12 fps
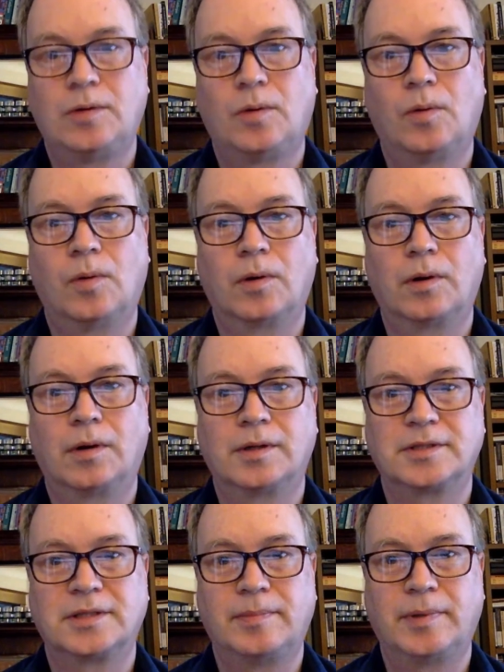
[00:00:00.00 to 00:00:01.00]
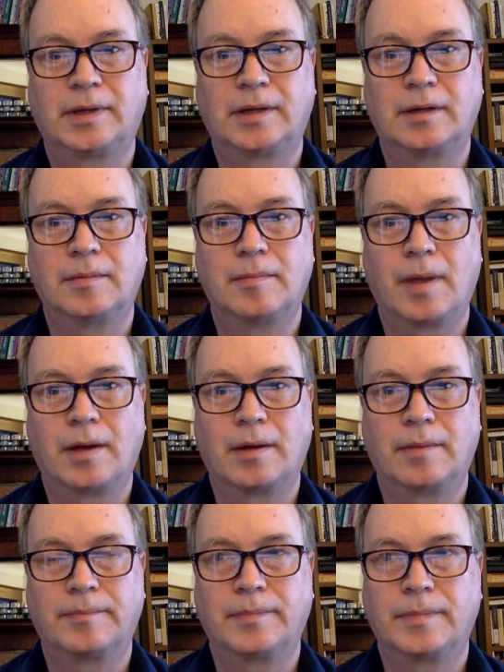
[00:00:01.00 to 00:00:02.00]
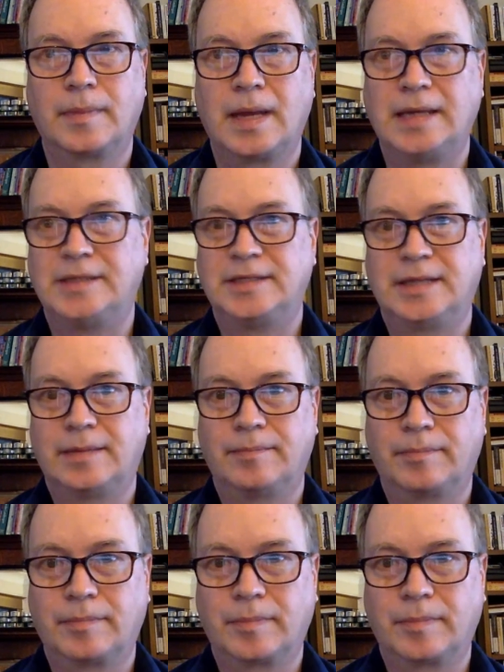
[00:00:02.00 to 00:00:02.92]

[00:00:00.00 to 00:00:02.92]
or sleeping in ATM,